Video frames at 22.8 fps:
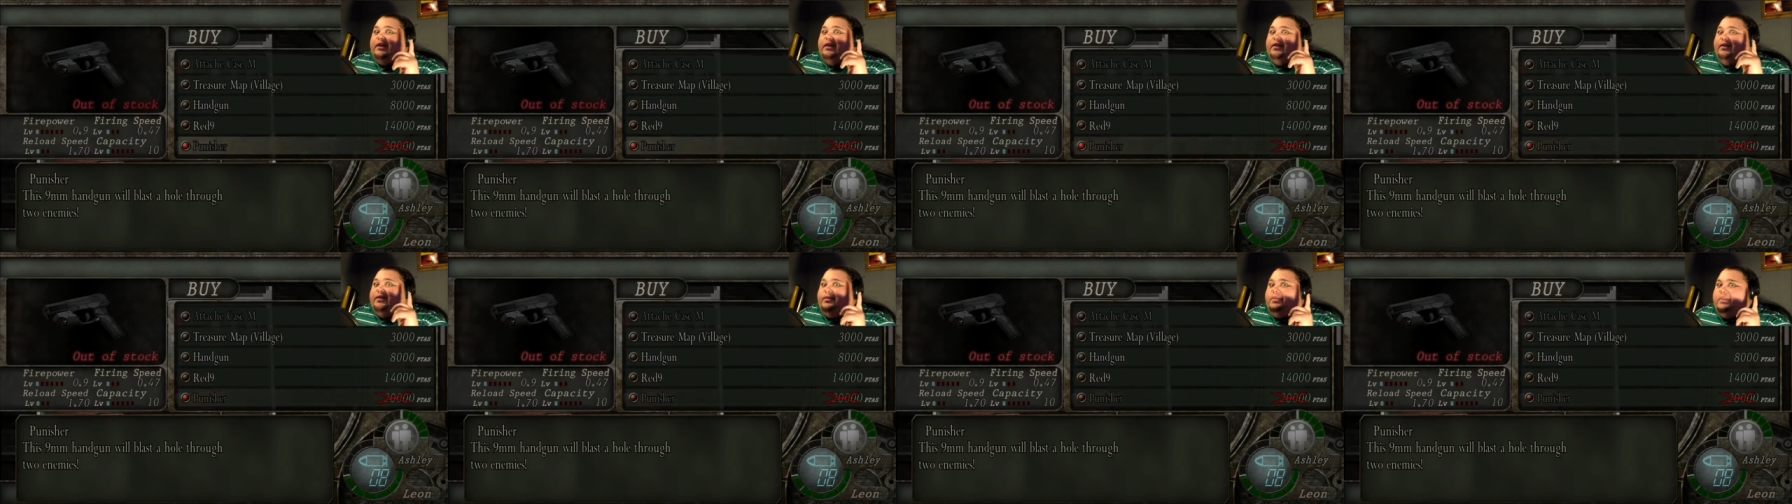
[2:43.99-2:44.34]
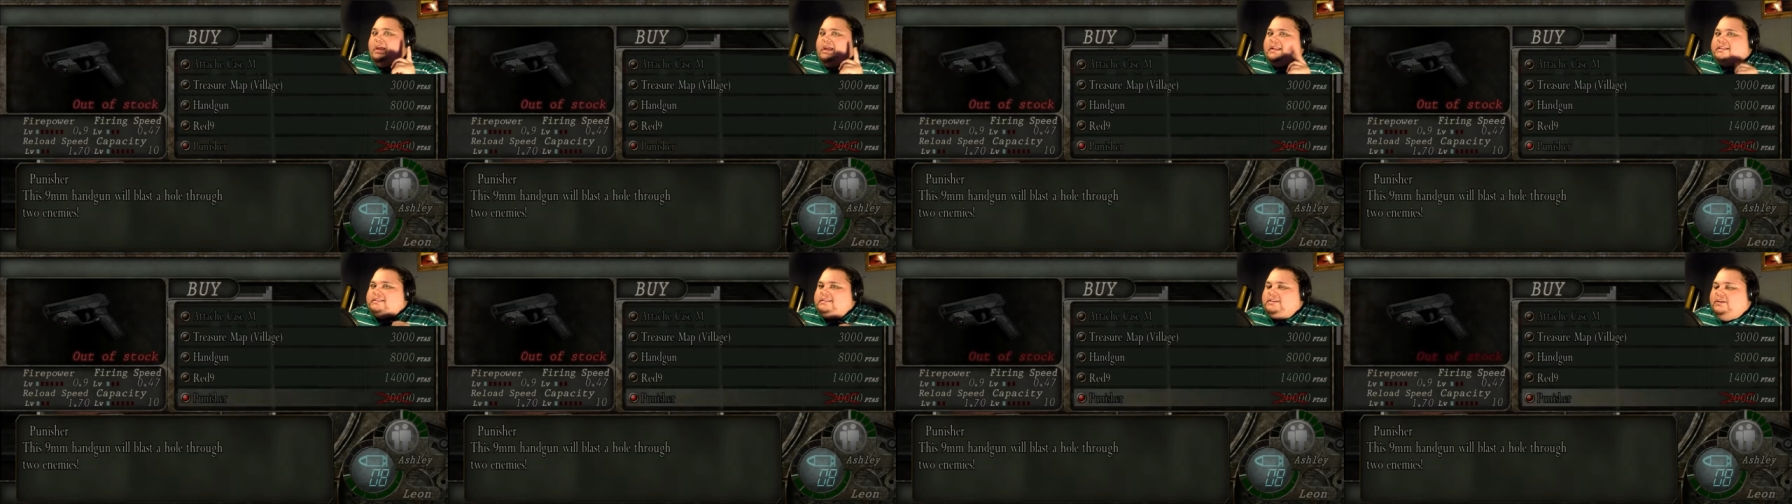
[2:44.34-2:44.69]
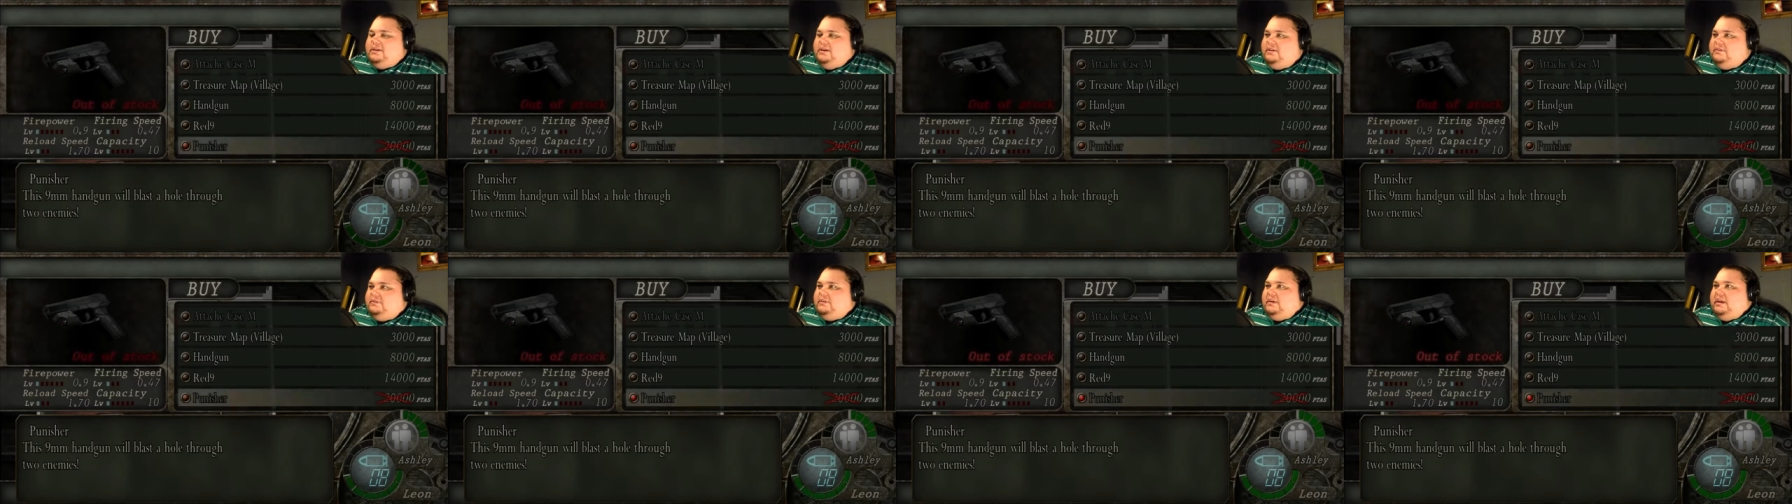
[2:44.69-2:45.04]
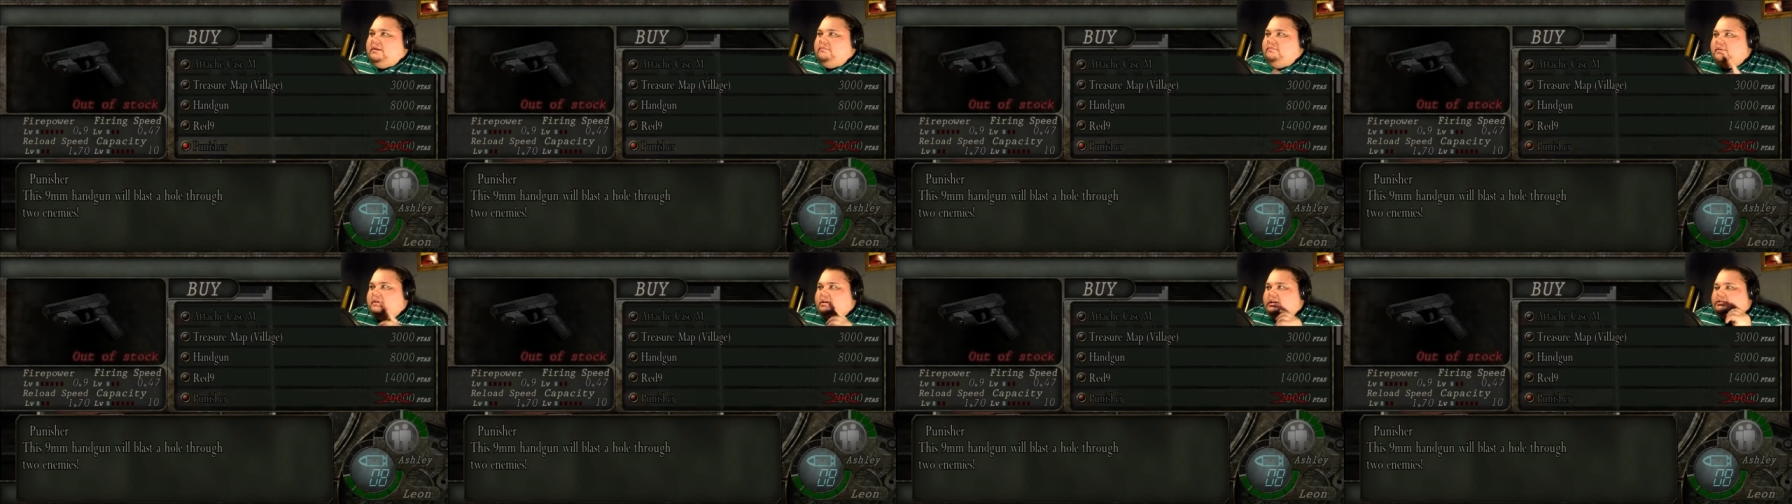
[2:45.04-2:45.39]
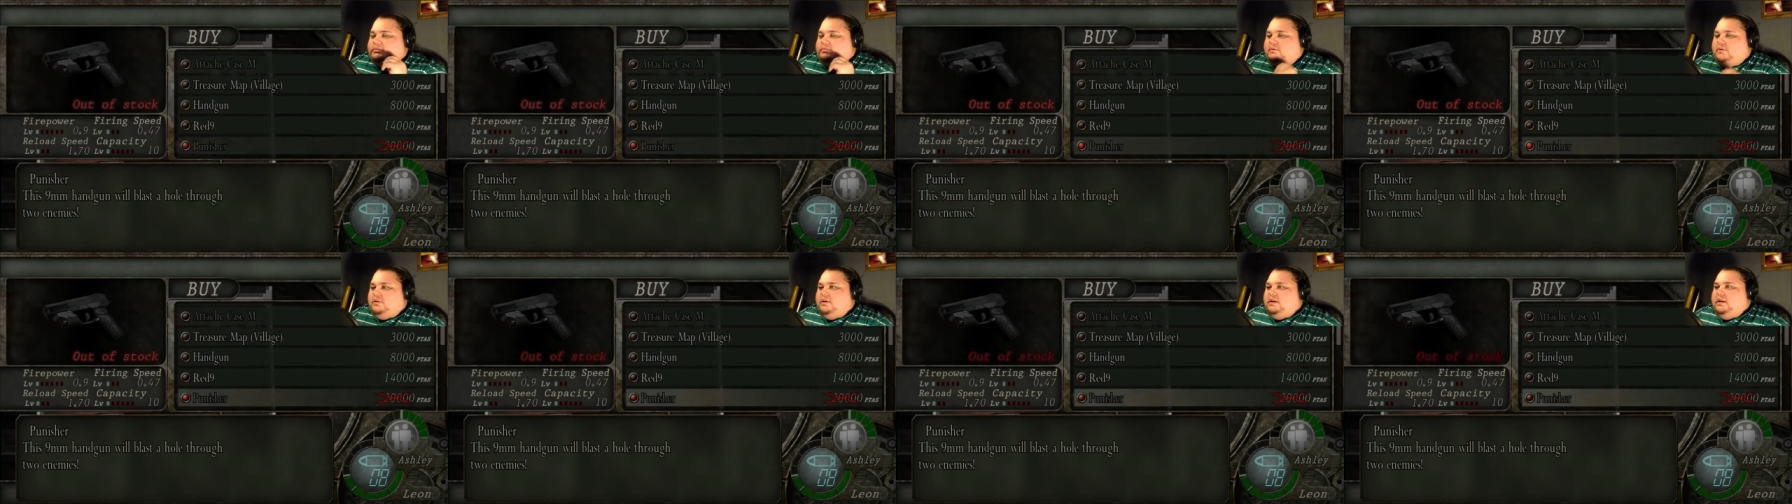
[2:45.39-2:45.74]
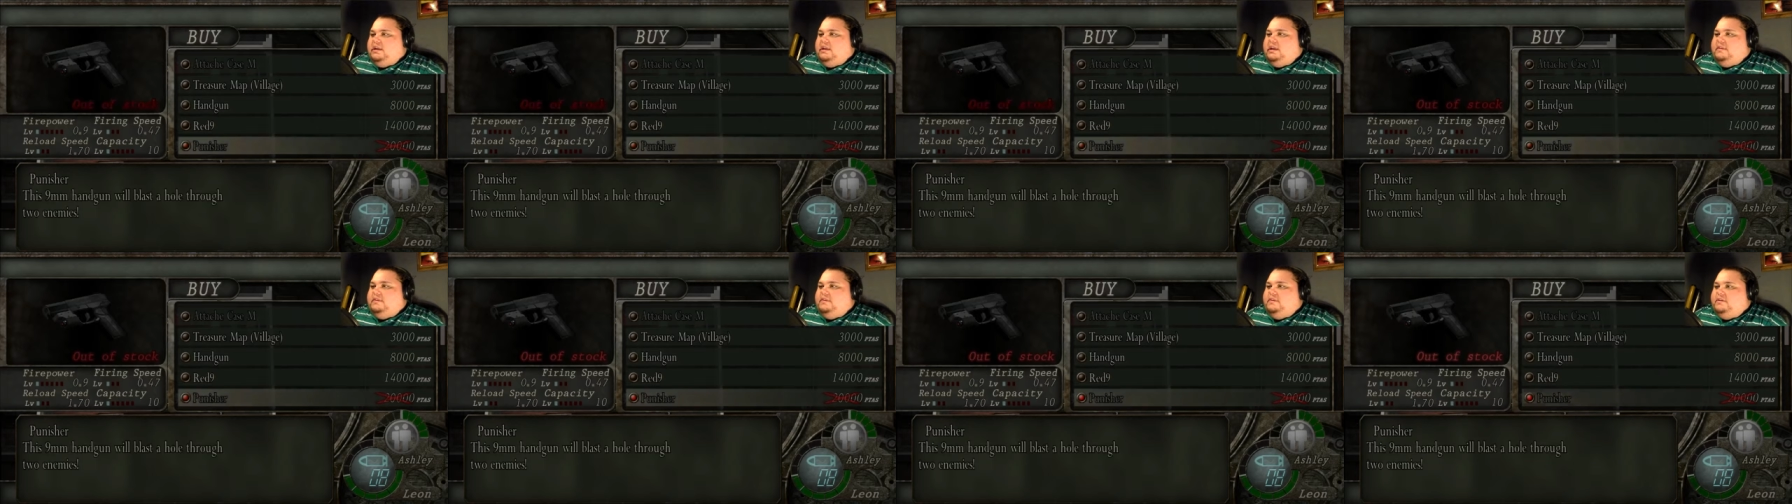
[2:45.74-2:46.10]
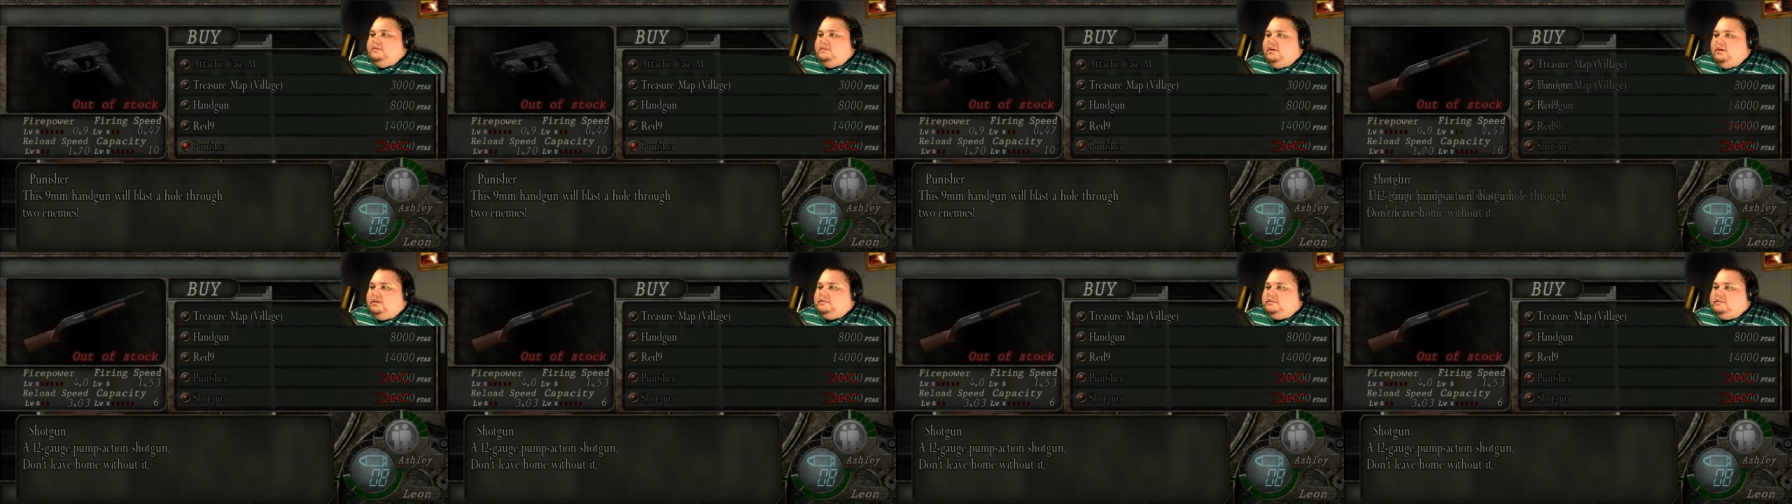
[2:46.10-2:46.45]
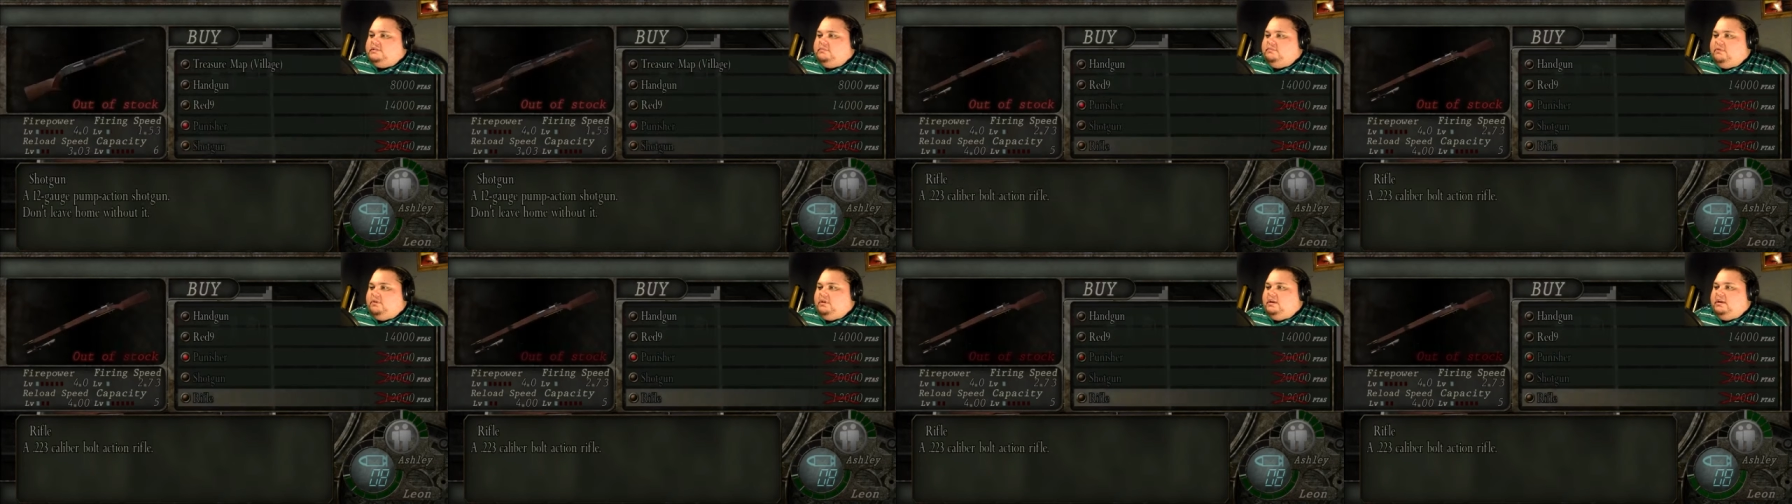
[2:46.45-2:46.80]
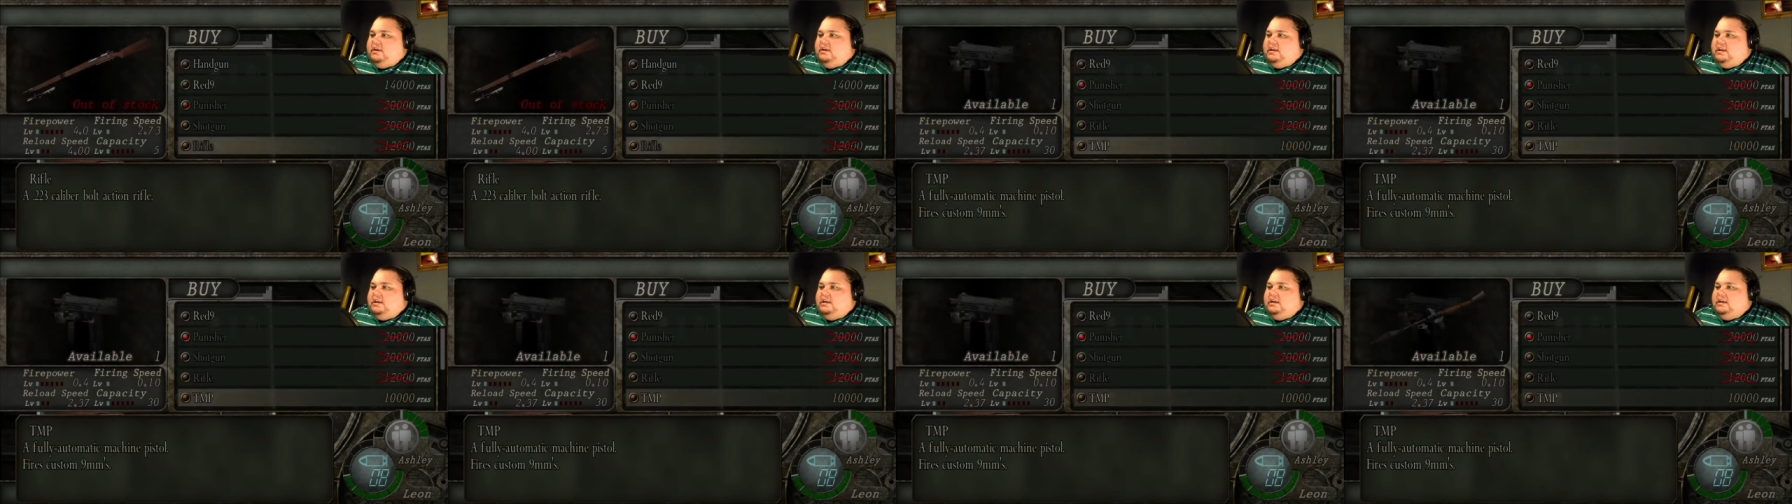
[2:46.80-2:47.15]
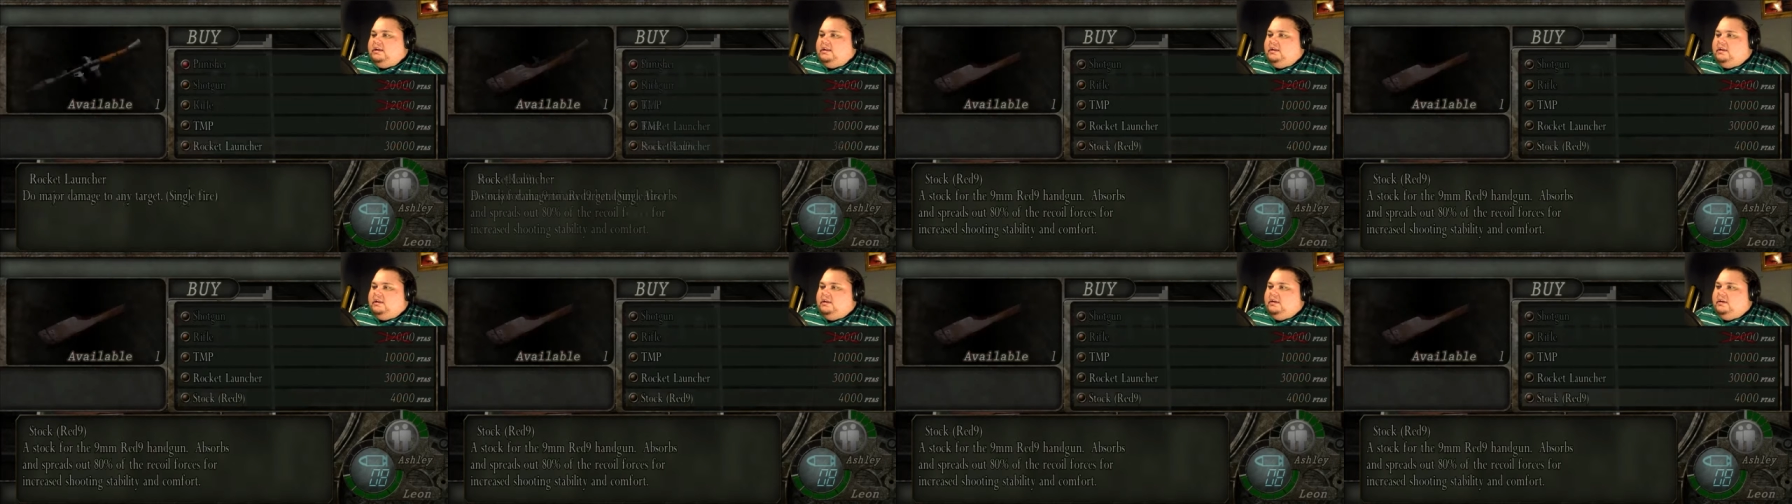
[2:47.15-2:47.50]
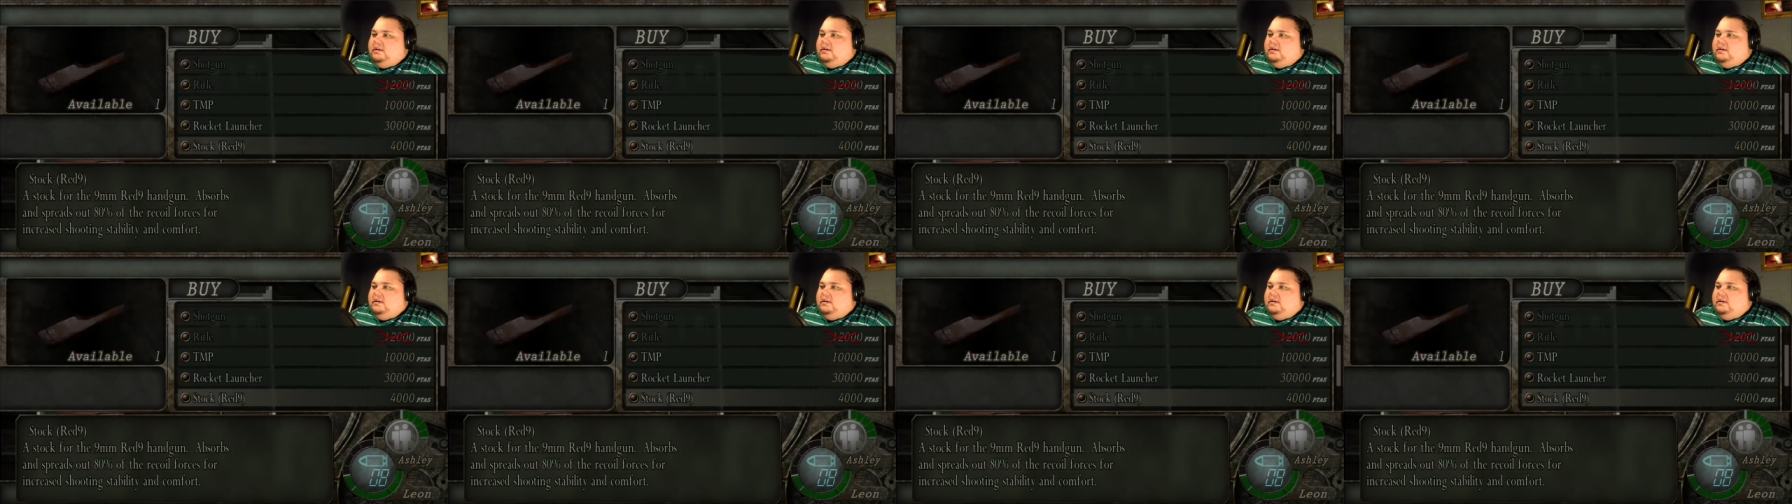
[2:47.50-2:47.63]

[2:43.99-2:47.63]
that's a good thing because we're gonna need the uh, we're gonna need